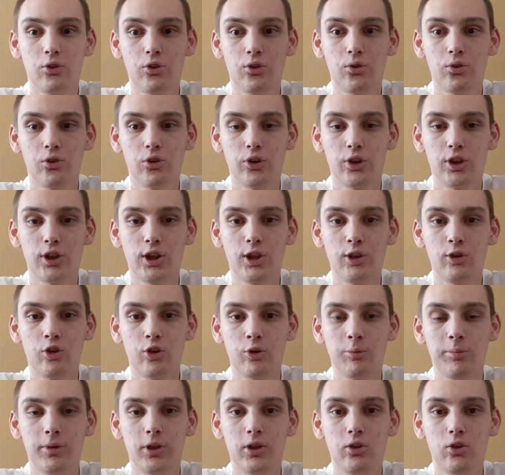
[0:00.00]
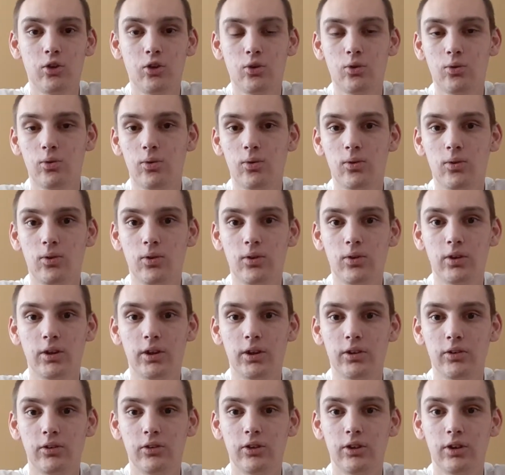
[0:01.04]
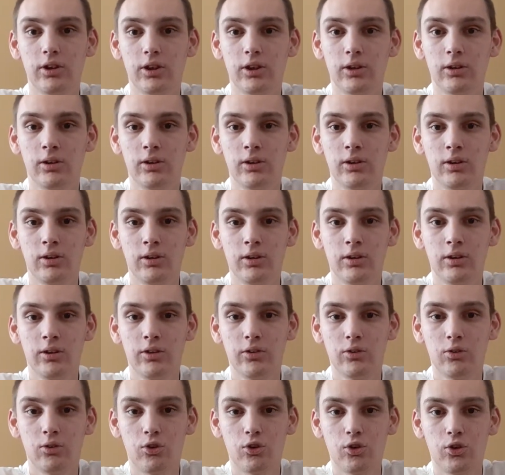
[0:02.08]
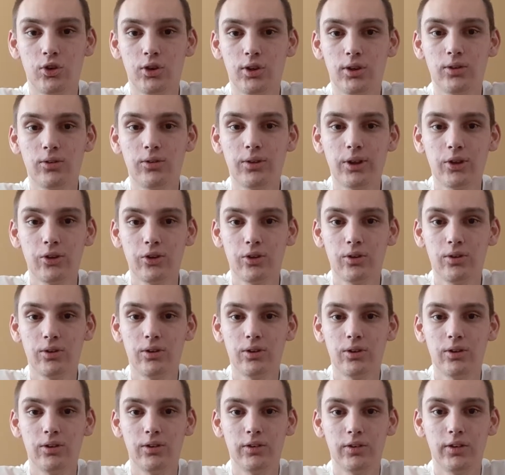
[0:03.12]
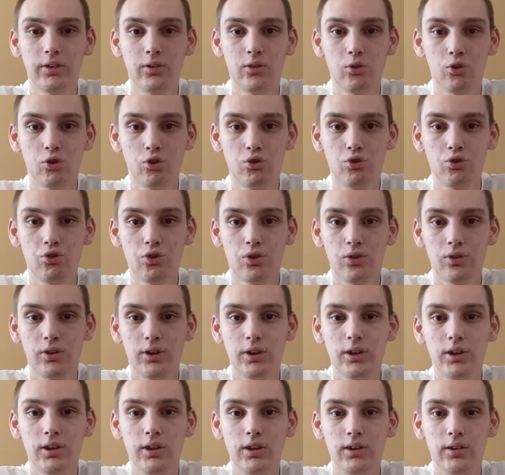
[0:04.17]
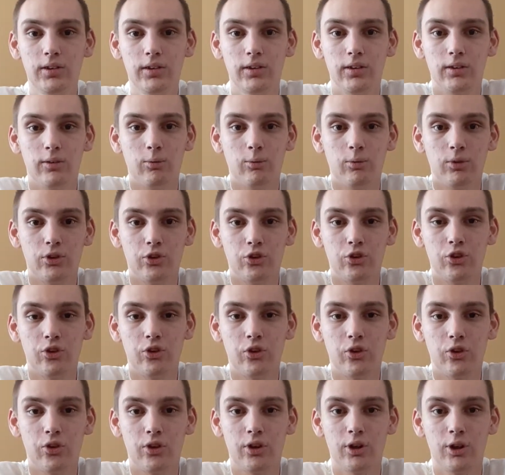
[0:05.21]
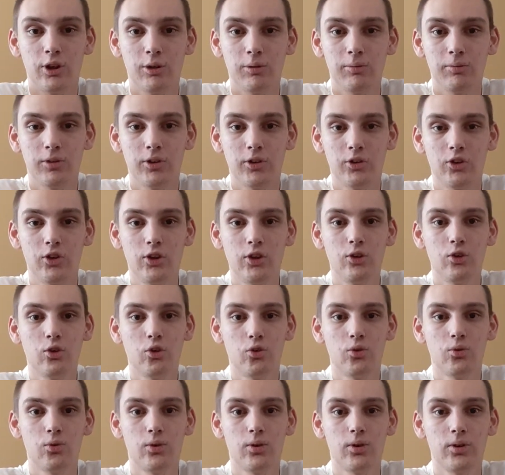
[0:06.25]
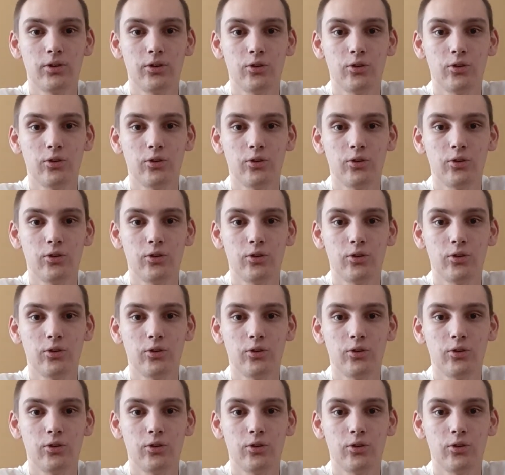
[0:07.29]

There's a Kate Spade store, and there's Sunglass Hunt. There's Journey, which it's a teen store.